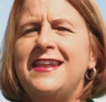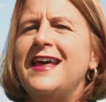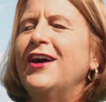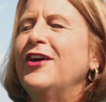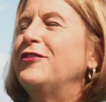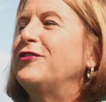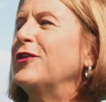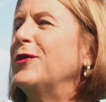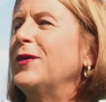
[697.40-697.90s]

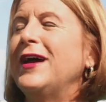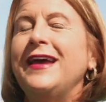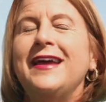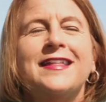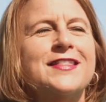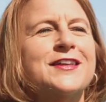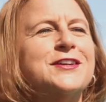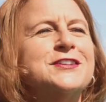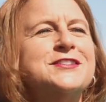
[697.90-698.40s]
Never
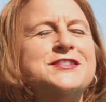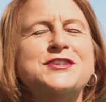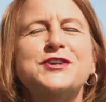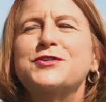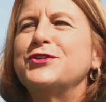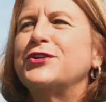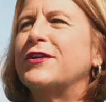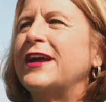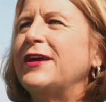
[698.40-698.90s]
way. There's
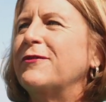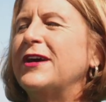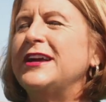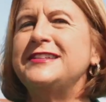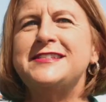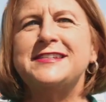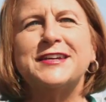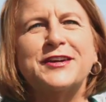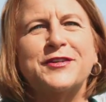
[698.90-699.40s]
no great
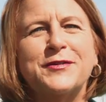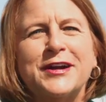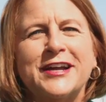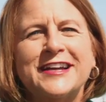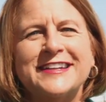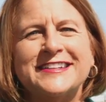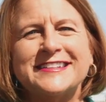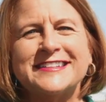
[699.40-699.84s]
whites here. We're good.